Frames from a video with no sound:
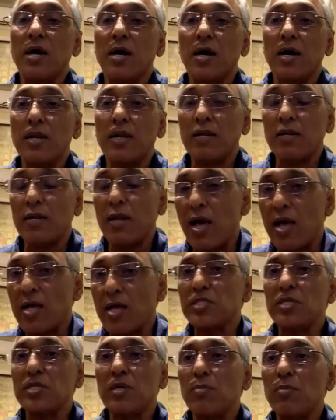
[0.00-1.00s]
A
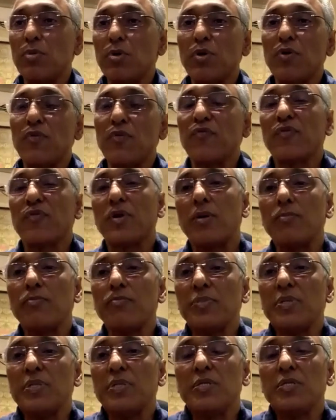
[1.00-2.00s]
large number of
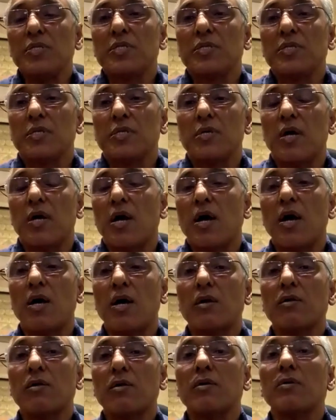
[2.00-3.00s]
companies
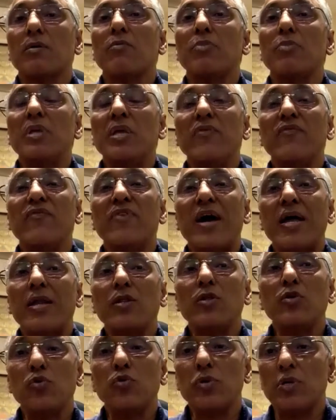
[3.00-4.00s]
are being
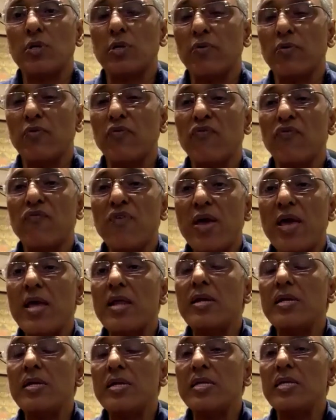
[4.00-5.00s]
valued
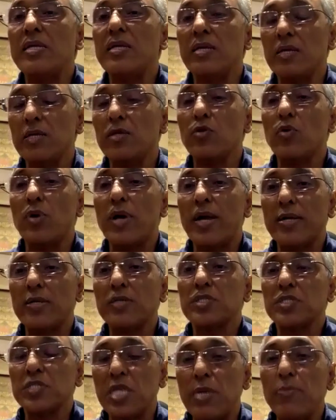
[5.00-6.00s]
fairly, you know, at
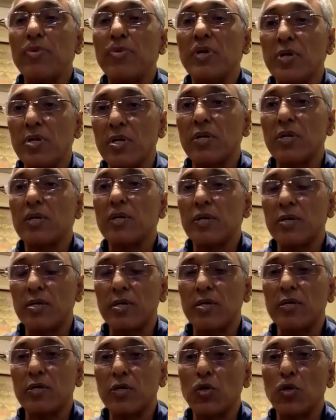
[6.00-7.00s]
stable
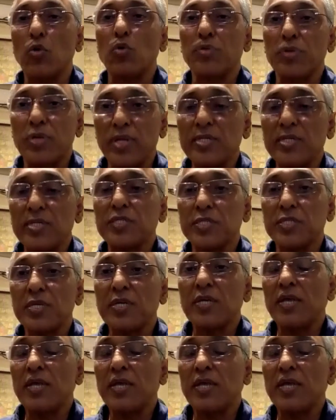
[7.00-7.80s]
growth rates.